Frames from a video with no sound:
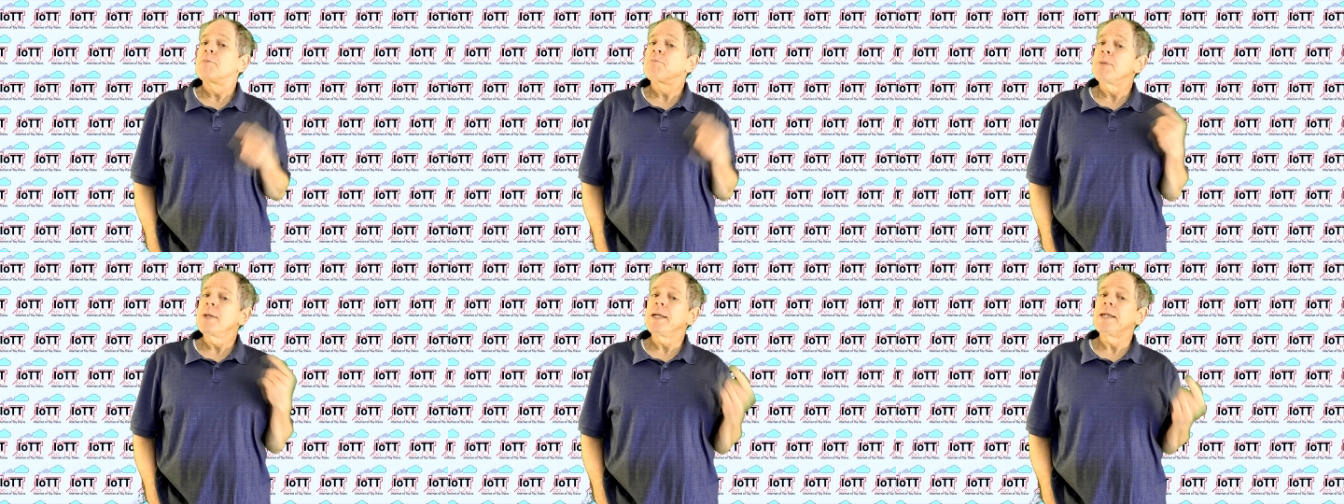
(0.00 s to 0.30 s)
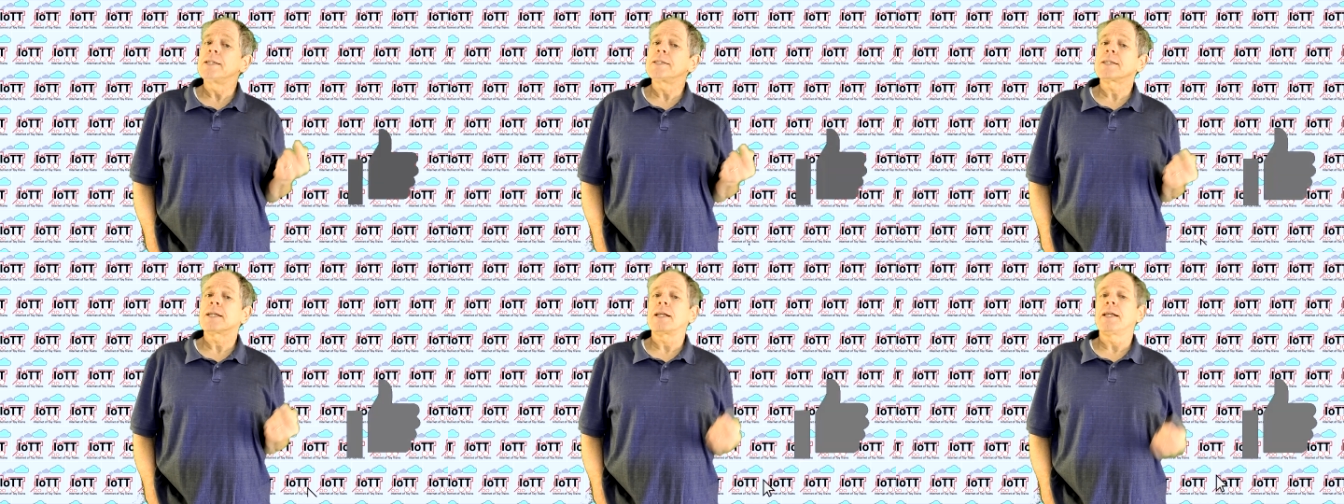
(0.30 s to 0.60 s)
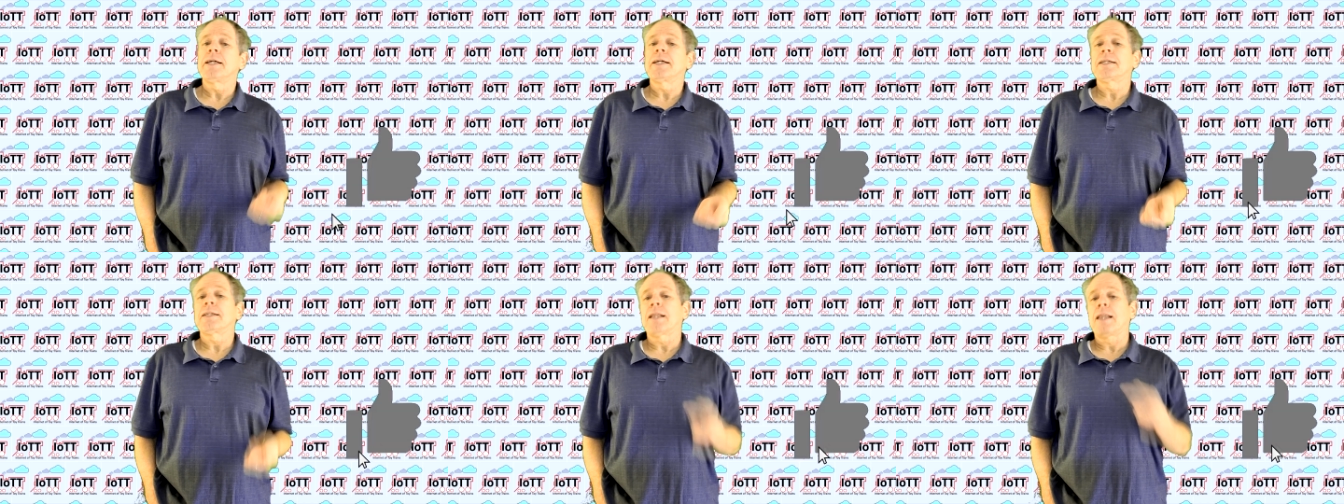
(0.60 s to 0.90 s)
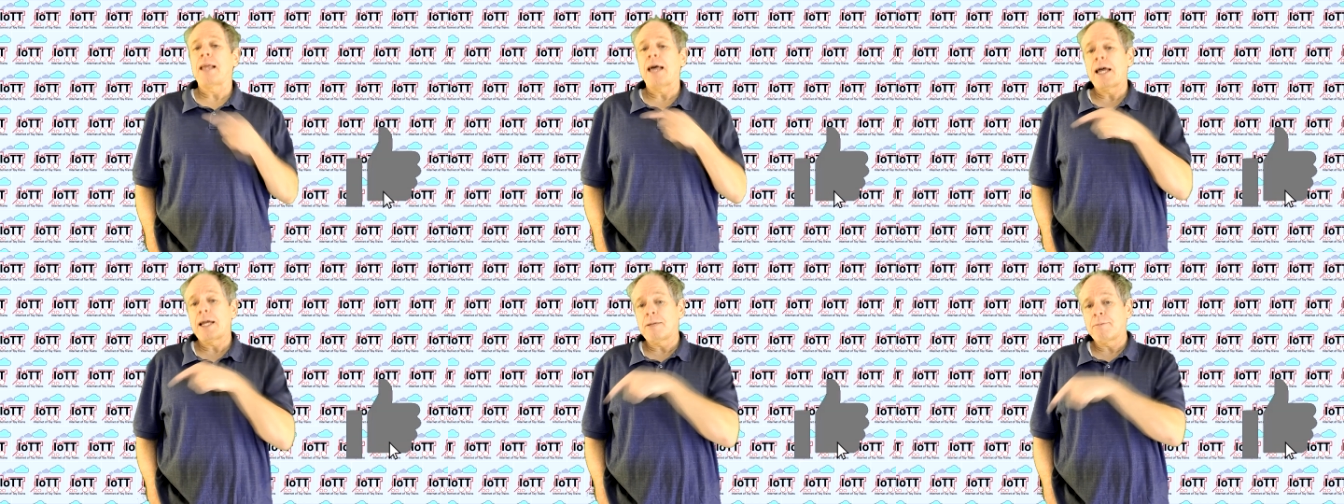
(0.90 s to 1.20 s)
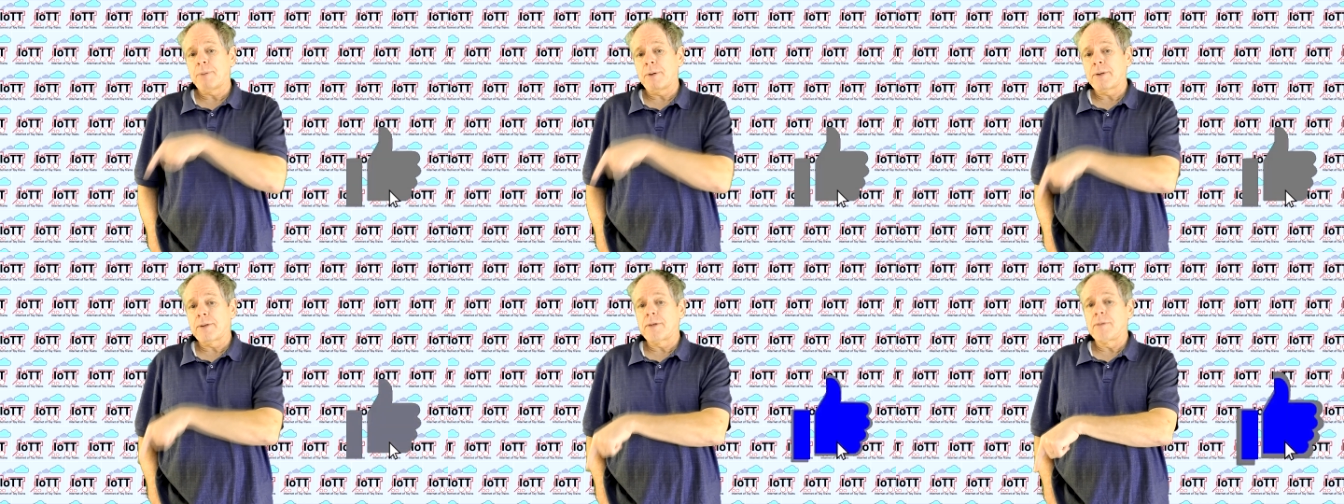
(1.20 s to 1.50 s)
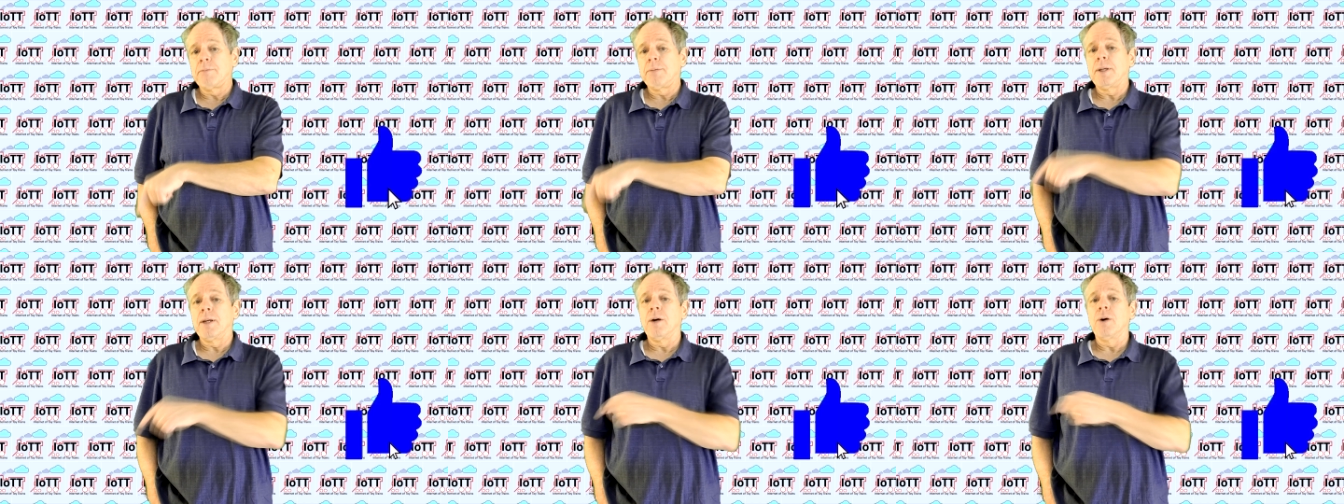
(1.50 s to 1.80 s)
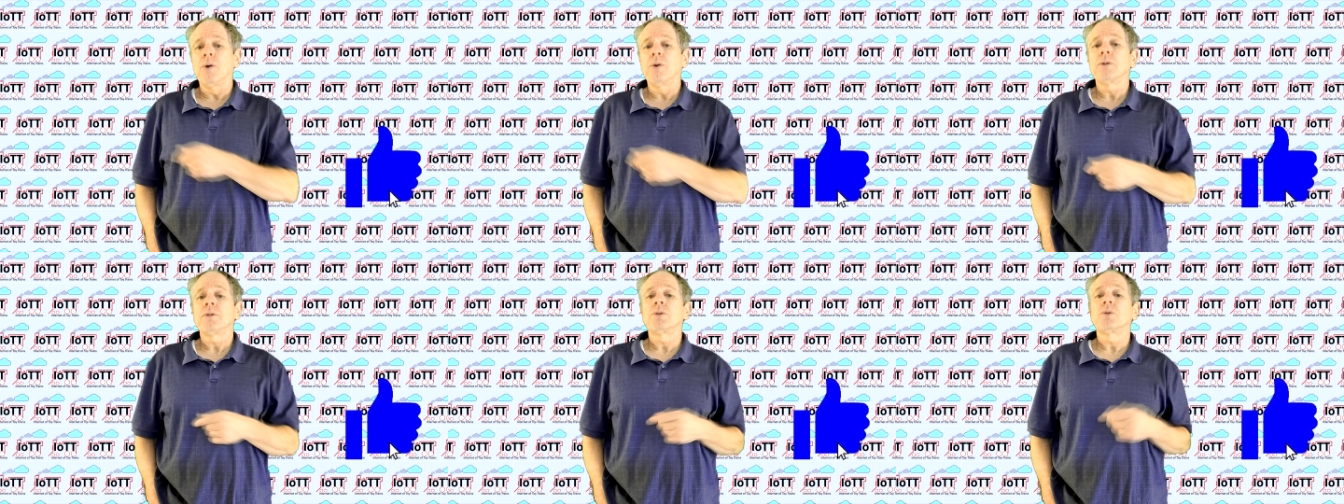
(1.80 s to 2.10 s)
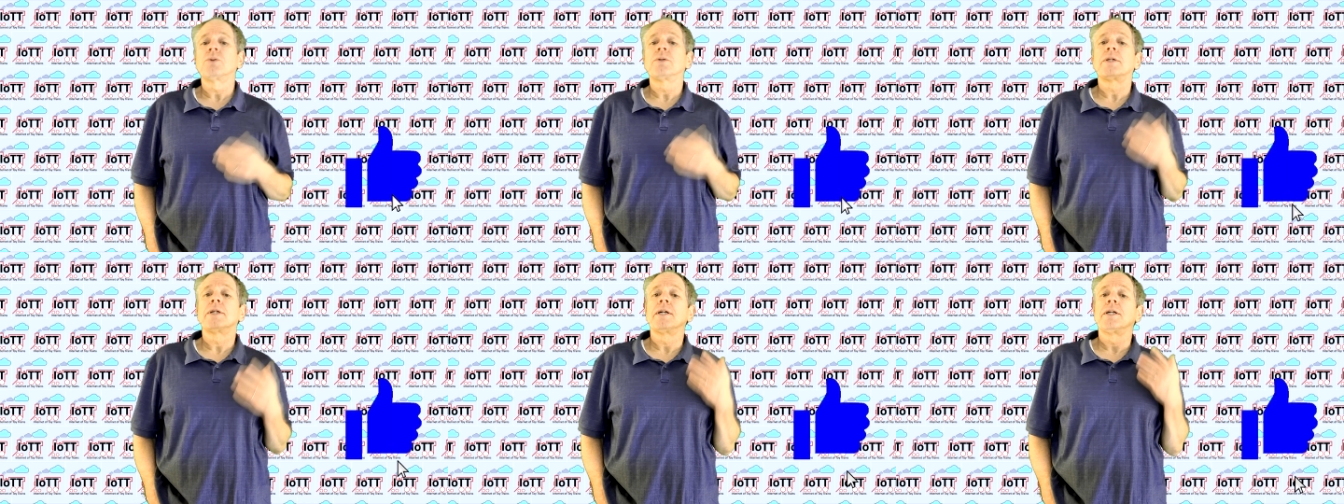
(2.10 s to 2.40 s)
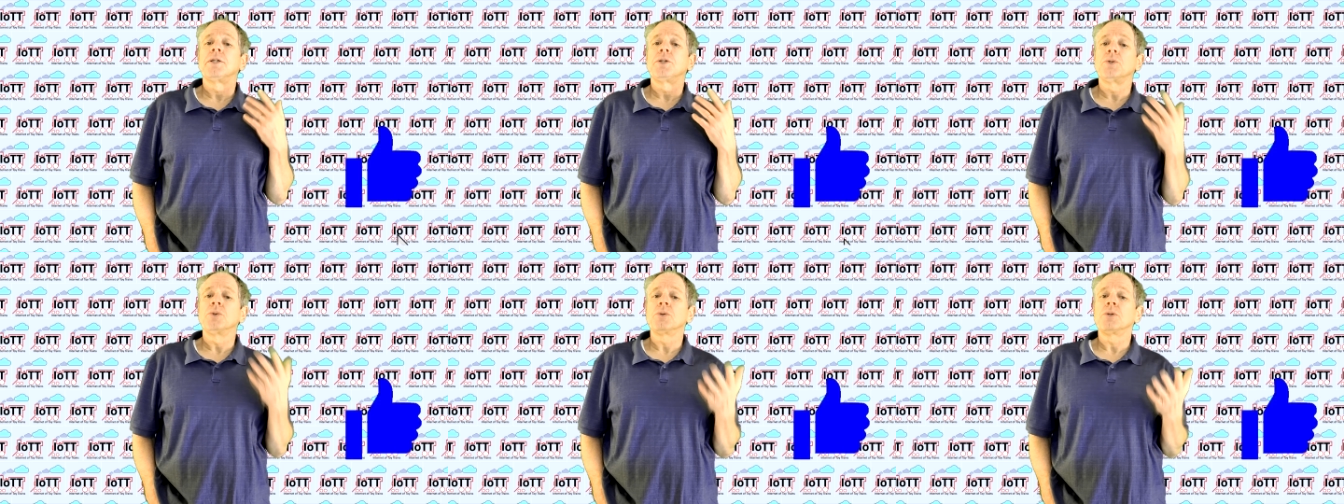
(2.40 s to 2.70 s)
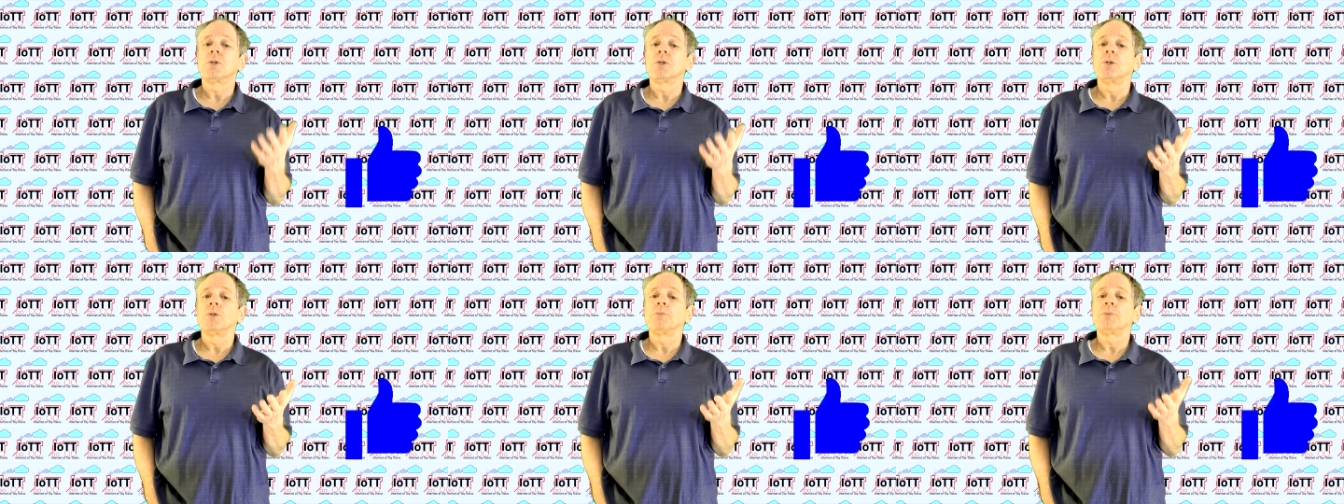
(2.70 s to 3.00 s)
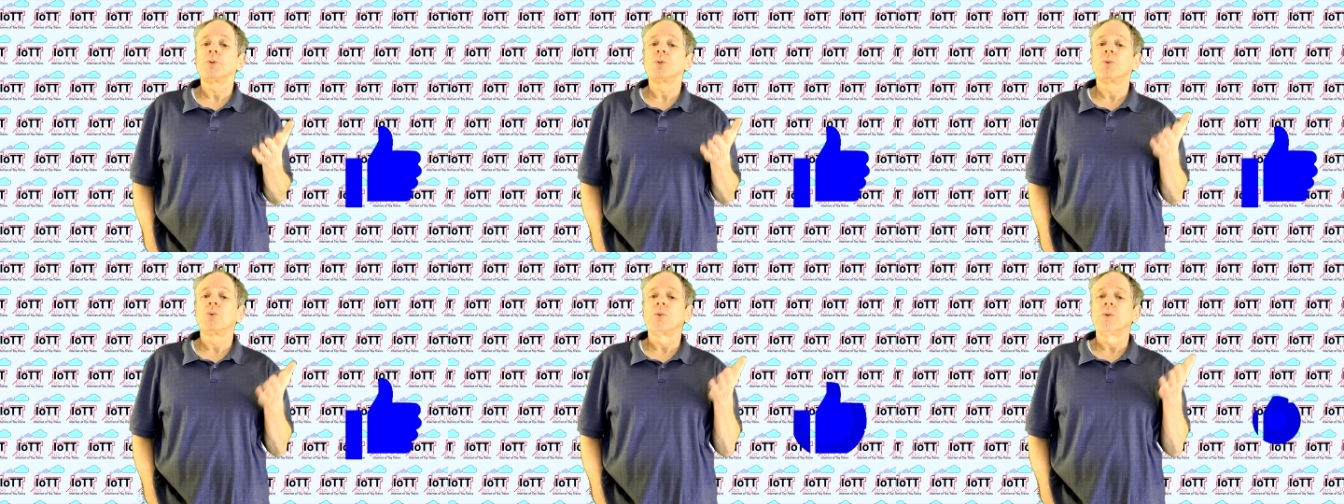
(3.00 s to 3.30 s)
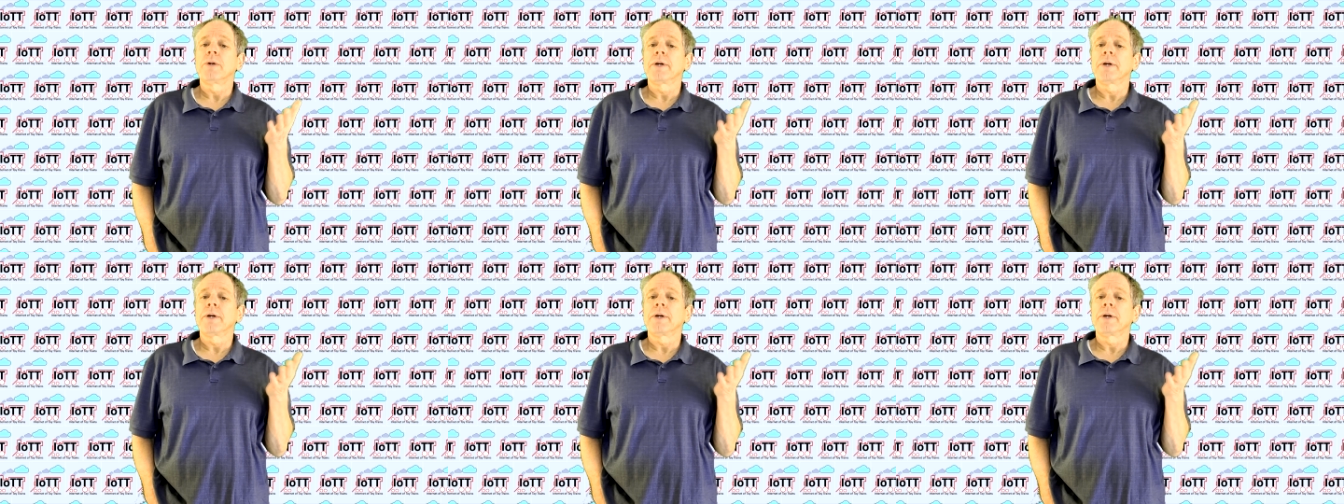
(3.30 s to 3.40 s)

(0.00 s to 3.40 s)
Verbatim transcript: please click the like button below to tell YouTube to